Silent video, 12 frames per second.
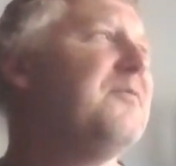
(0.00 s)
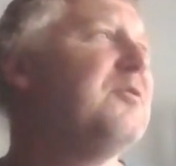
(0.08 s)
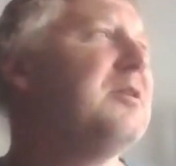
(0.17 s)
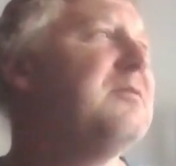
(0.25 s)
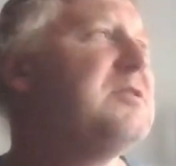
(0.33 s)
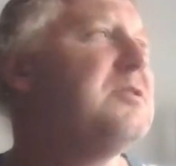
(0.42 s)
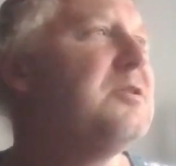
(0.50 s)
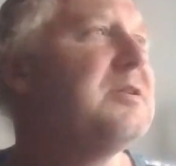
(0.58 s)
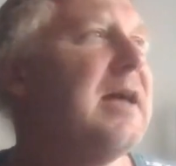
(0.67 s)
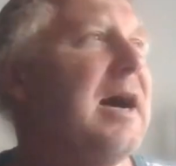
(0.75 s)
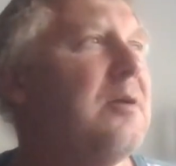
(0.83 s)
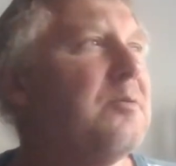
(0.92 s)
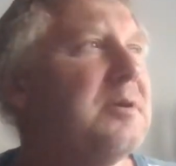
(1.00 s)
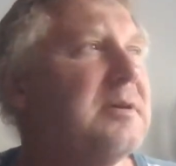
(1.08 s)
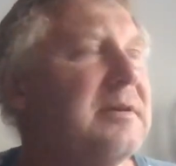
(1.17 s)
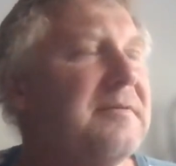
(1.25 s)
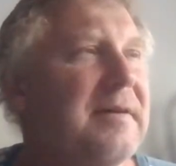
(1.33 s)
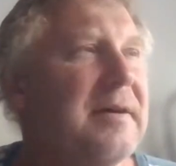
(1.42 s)
is your town,
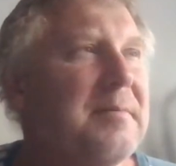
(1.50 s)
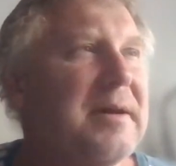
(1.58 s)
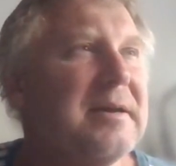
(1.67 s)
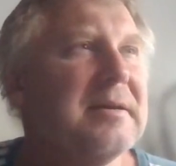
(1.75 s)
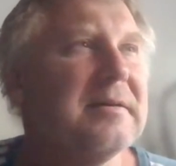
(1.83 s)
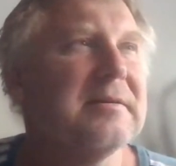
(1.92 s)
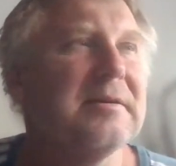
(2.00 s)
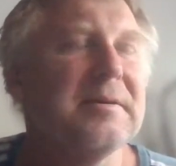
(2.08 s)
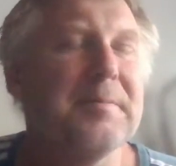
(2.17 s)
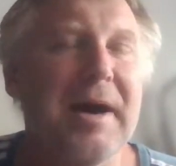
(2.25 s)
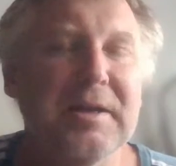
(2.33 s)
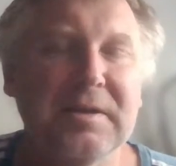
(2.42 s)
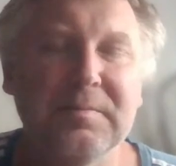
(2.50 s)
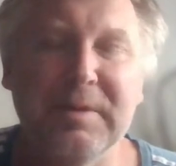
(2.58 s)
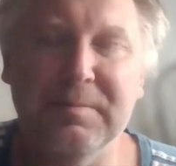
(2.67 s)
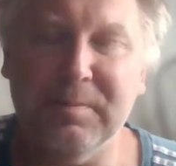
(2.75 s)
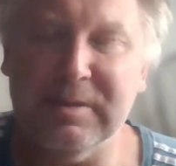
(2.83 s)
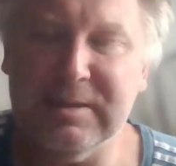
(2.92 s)
if I may remind
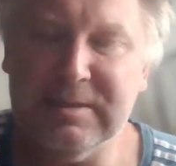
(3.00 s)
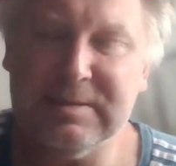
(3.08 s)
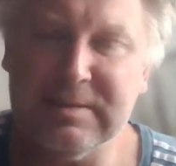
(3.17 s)
me, please?